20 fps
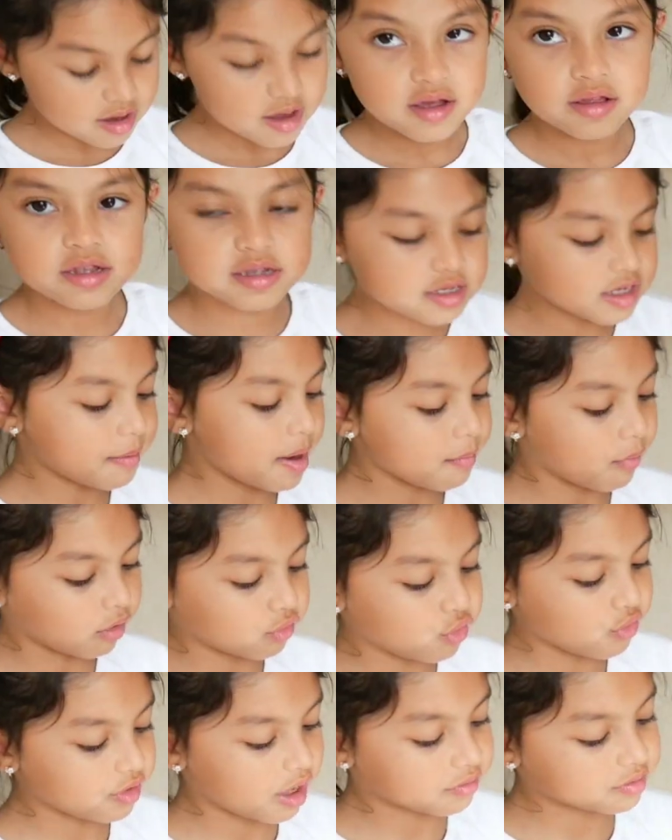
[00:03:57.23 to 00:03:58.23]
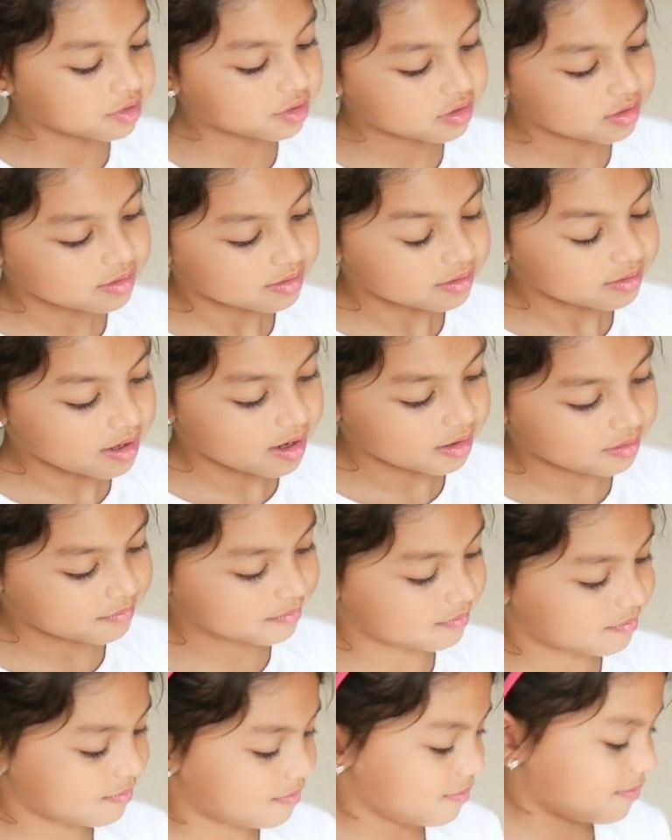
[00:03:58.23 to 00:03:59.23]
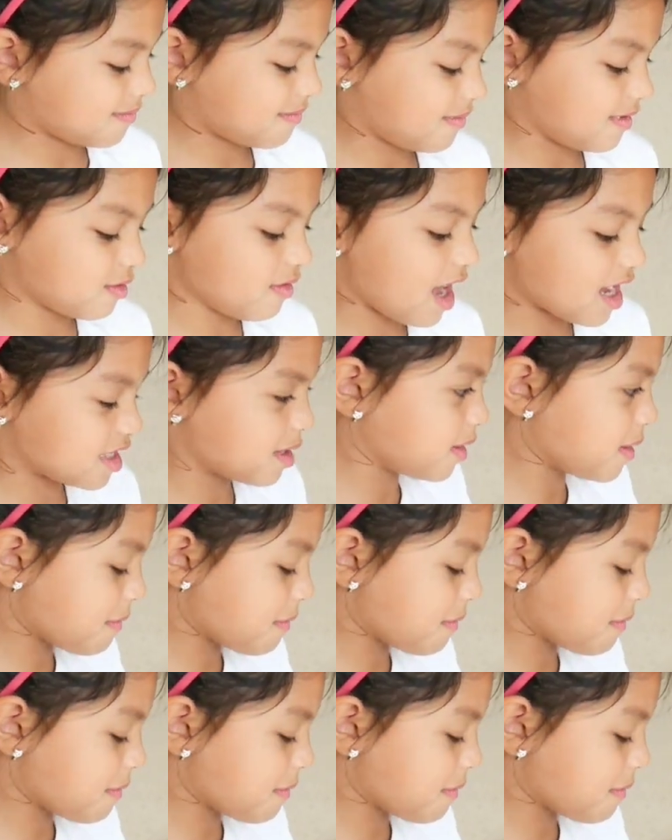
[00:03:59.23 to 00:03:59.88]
This is how my ball turned out. So it has to be the